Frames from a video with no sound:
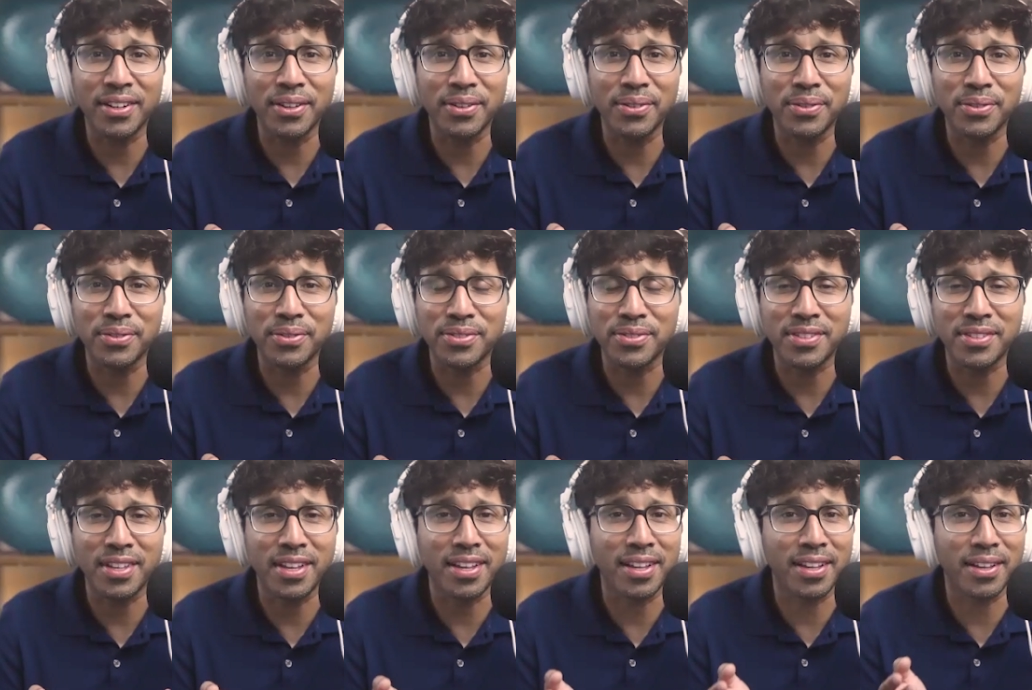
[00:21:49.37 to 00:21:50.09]

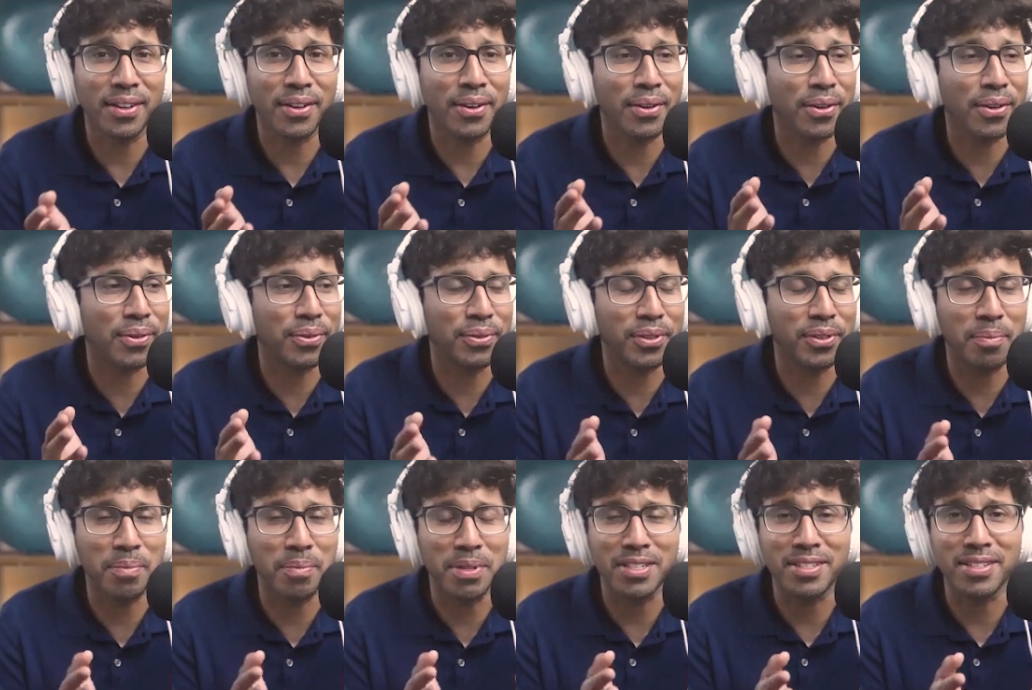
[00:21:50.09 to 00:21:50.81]
say, oh,
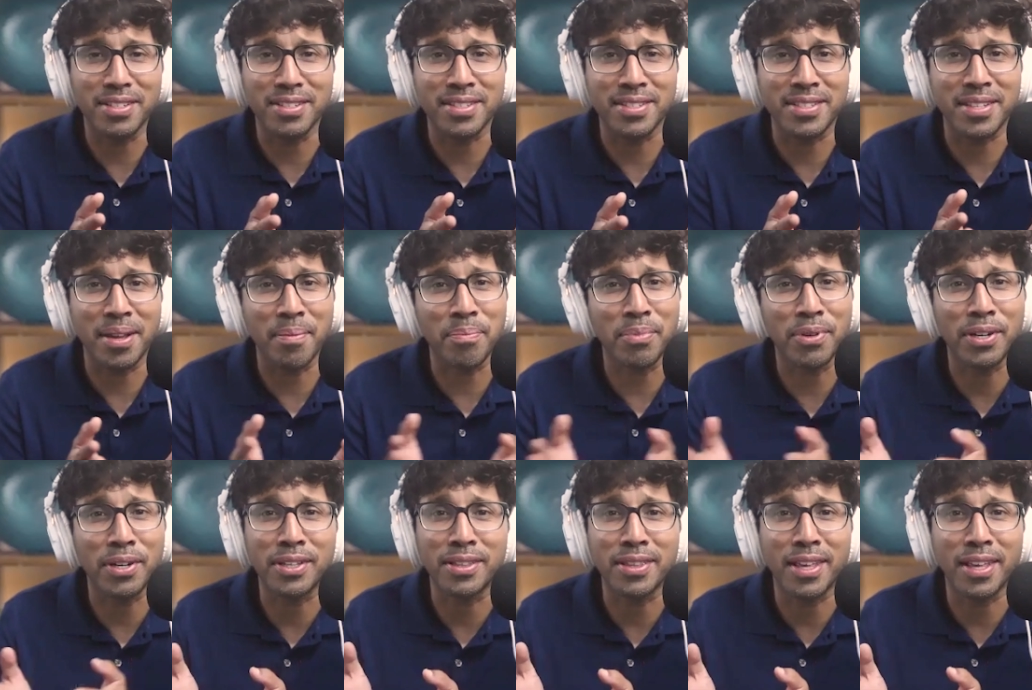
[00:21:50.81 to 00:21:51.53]
let me just
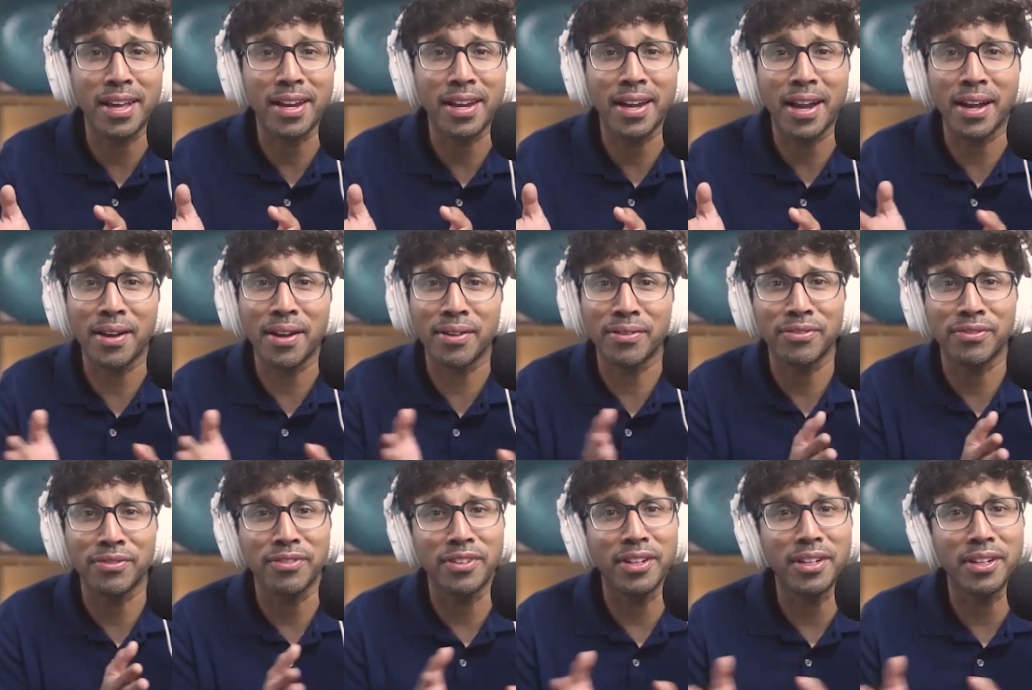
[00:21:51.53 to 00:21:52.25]
separate that out
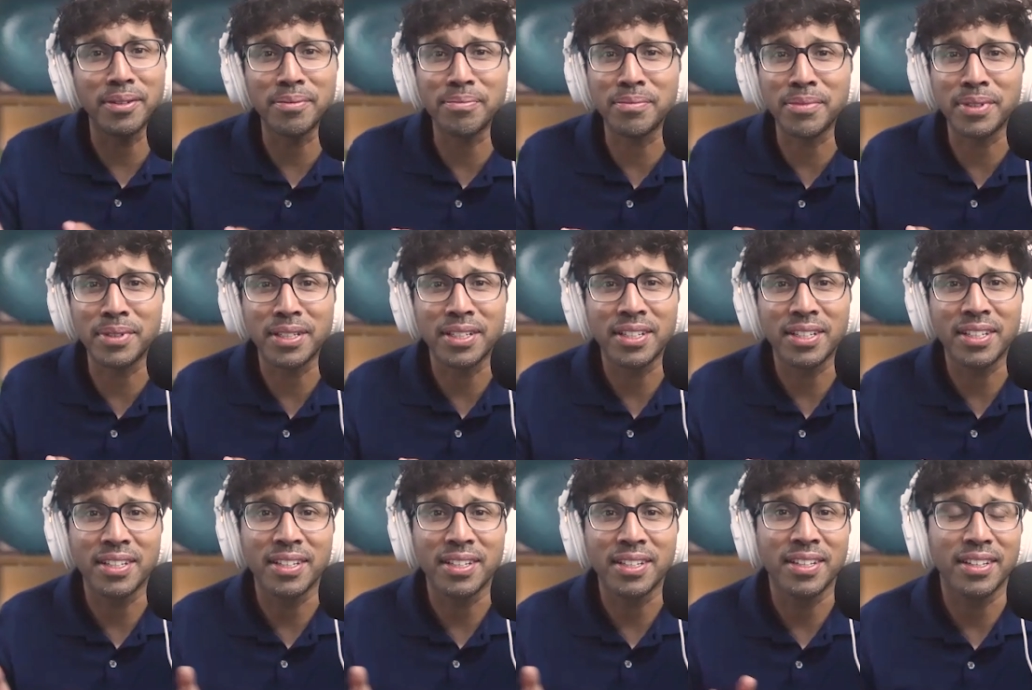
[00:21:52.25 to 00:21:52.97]
from,
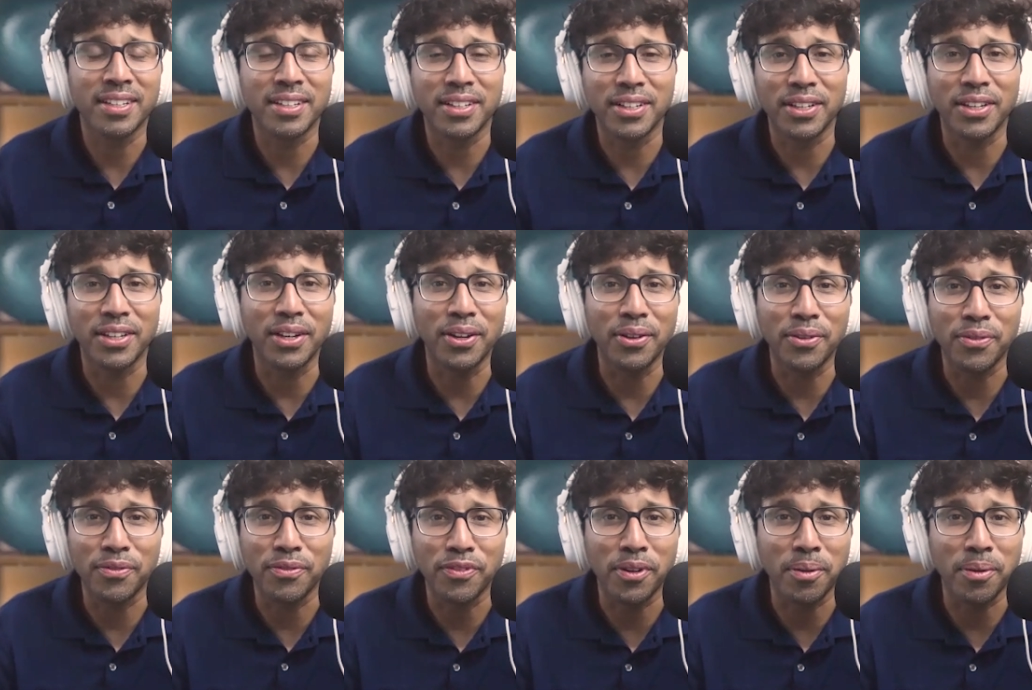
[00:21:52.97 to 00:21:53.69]

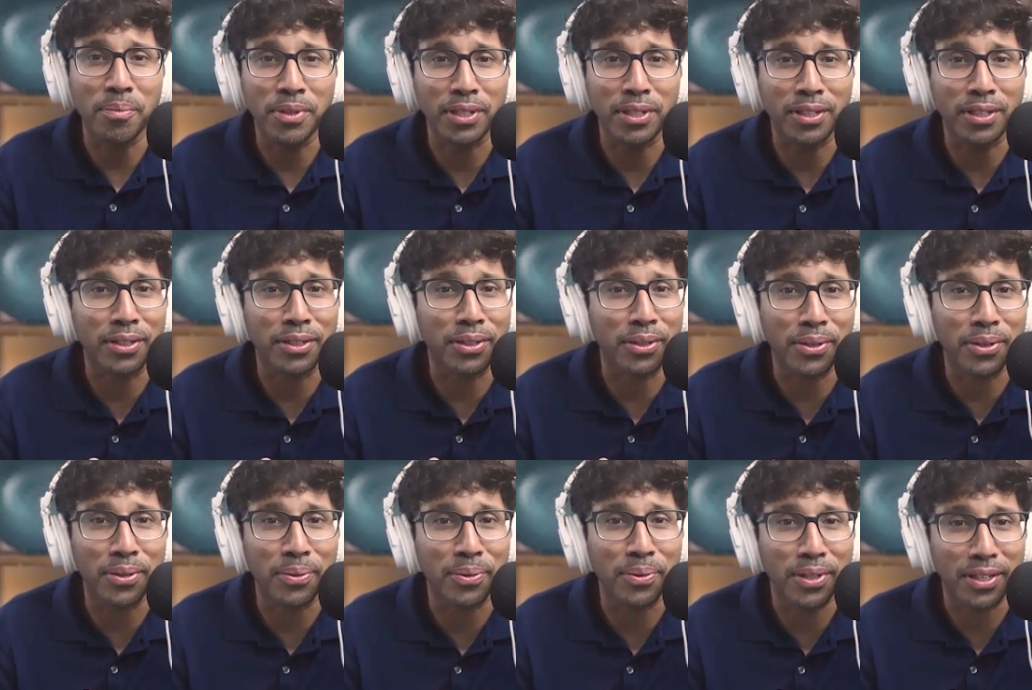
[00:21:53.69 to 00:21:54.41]
from the
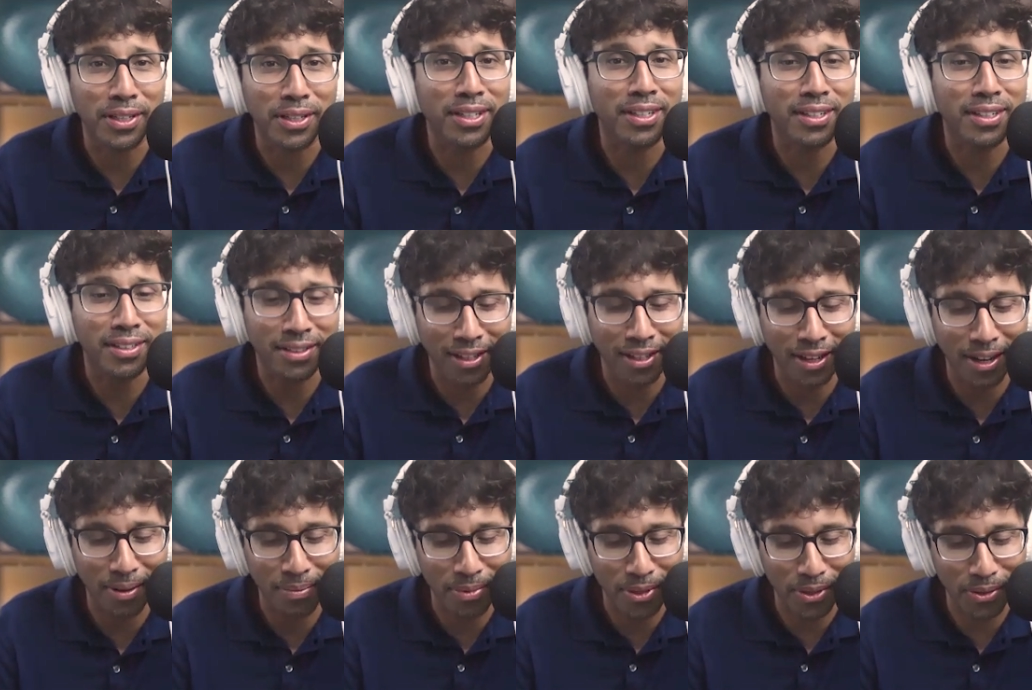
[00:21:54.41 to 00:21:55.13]
clinical work that
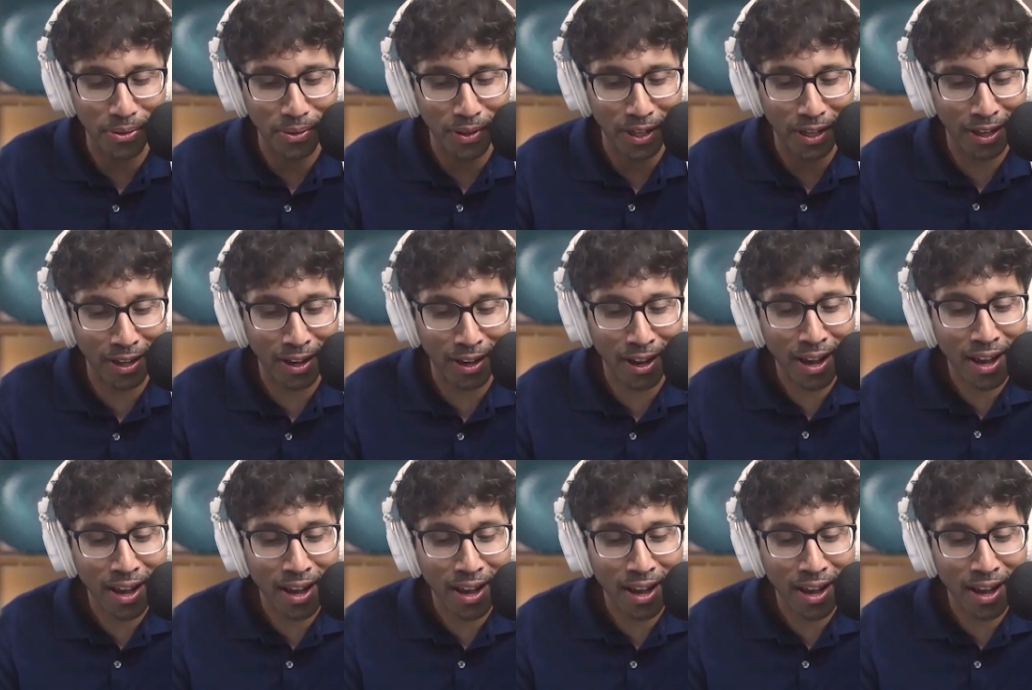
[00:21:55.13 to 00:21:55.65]
I'm doing.